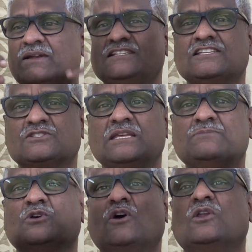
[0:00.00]
It just
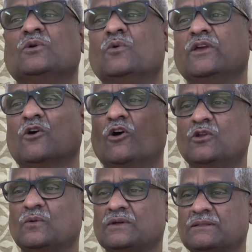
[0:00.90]
keeps on going all
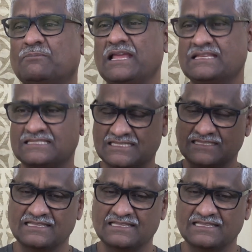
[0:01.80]
over the place.